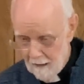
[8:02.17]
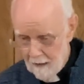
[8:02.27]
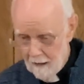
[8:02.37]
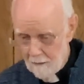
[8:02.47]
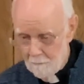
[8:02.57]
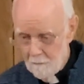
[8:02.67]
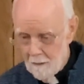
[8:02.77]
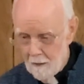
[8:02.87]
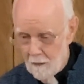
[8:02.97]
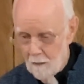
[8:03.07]

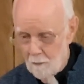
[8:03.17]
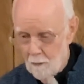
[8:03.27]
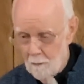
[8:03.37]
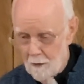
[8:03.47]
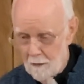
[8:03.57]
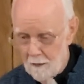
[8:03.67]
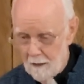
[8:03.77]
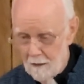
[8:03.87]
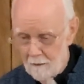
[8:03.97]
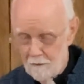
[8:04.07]
A woman
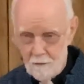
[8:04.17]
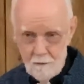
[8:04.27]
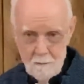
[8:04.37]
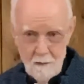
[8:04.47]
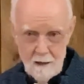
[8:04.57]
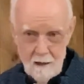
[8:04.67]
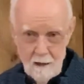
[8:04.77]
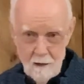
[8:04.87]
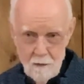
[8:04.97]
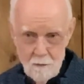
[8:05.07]
is making
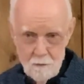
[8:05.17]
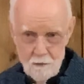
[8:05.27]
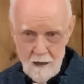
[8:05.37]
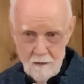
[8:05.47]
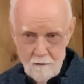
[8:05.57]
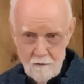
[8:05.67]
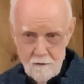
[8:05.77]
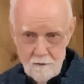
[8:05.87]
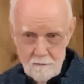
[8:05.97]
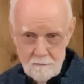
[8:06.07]
a new dress.